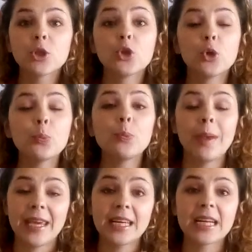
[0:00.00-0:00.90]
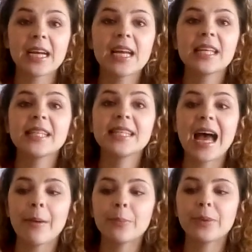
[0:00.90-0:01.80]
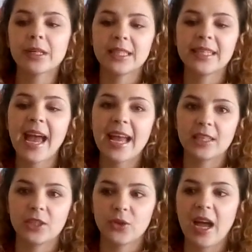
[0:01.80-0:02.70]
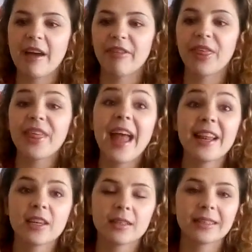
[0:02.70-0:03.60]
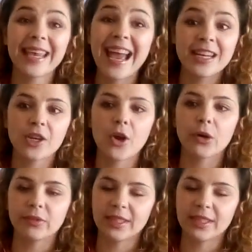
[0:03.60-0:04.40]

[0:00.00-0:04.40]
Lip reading: to make number 10, to have 10 of